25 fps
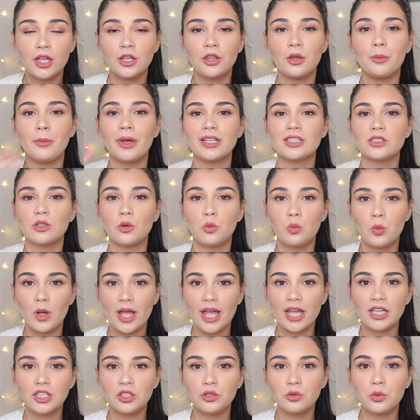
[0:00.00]
no matter
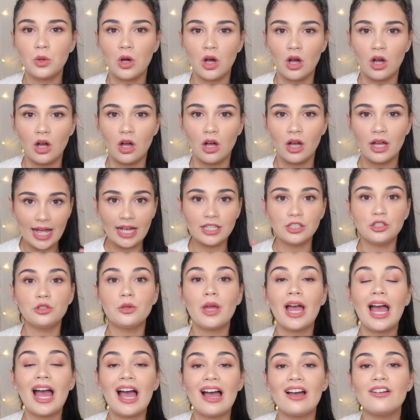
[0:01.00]
where you are, and you
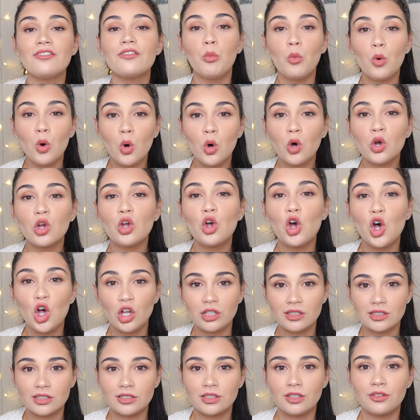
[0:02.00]
have more
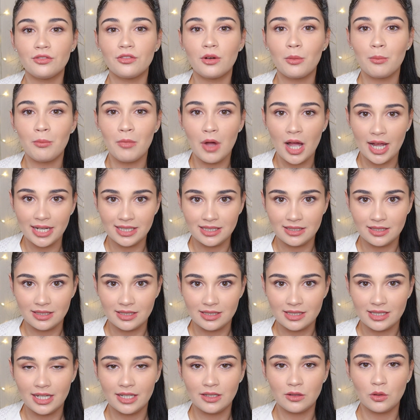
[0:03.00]
constant
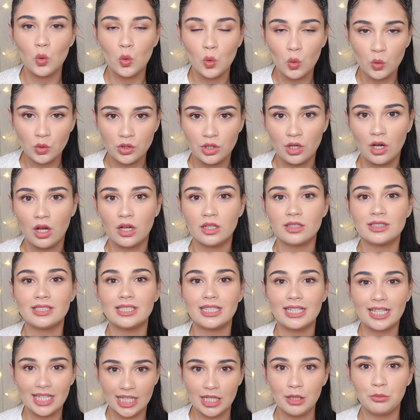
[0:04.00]
reminders in order to
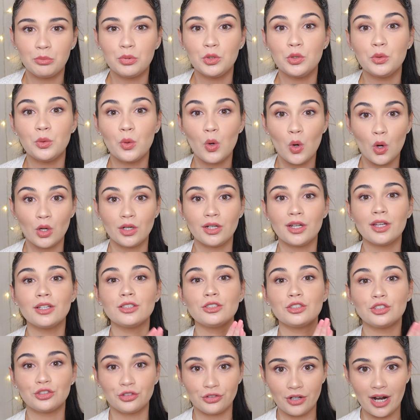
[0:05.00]
keep you on
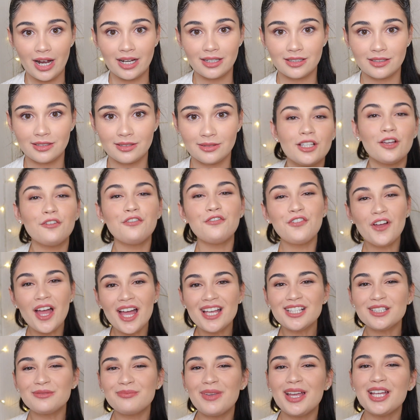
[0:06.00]
track. So
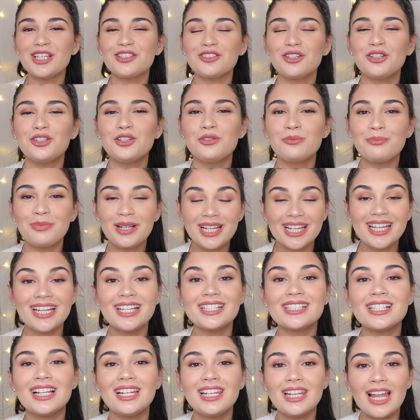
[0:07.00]
first, make sure you
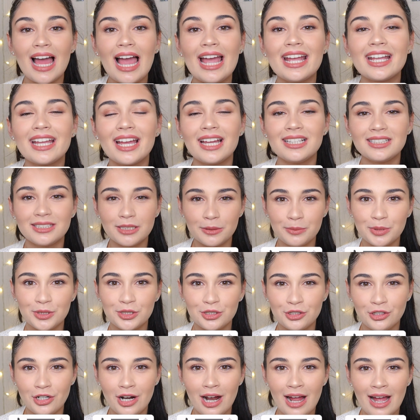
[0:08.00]
please like and
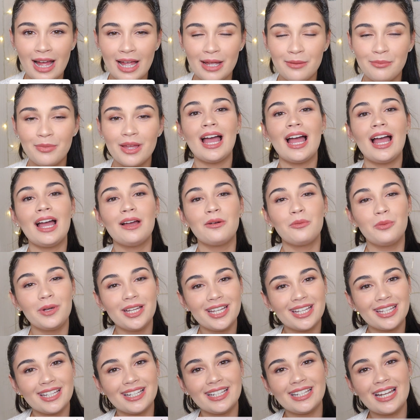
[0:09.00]
subscribe, and
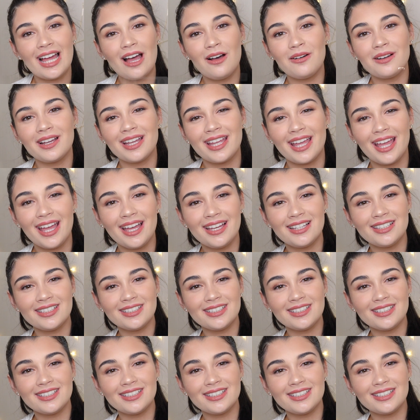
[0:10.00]
we can now get